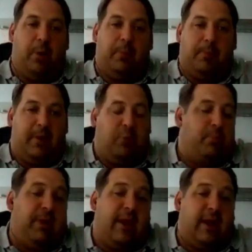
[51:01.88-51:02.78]
probably
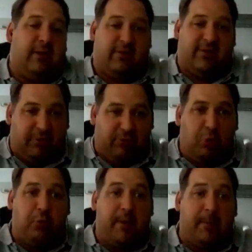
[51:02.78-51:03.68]
wouldn't be here to tell the
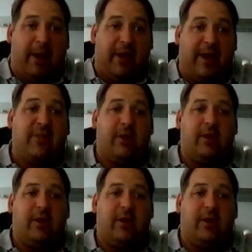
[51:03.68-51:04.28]
story about it either.